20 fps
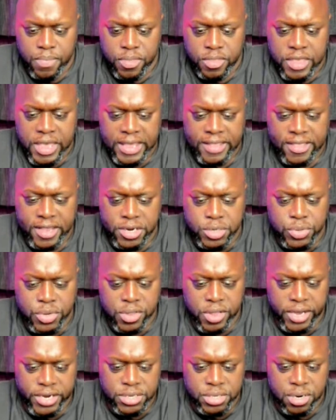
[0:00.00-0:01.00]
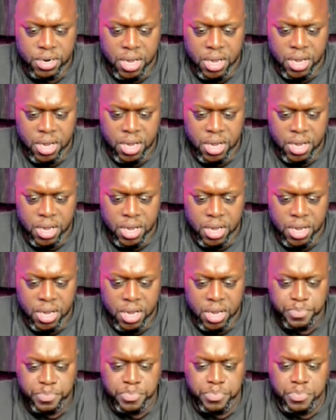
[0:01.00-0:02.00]
Hey, thanks for the likes that are coming in.
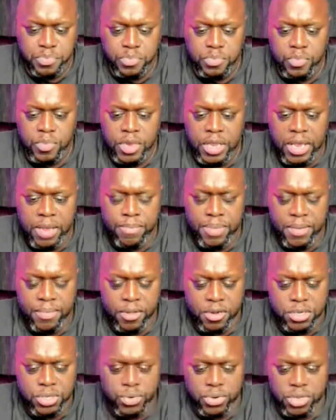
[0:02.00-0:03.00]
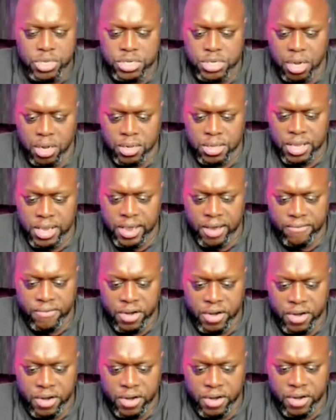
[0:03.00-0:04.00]
And people are doing this all day,
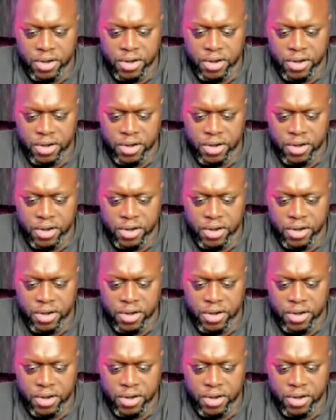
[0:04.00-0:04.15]
every day.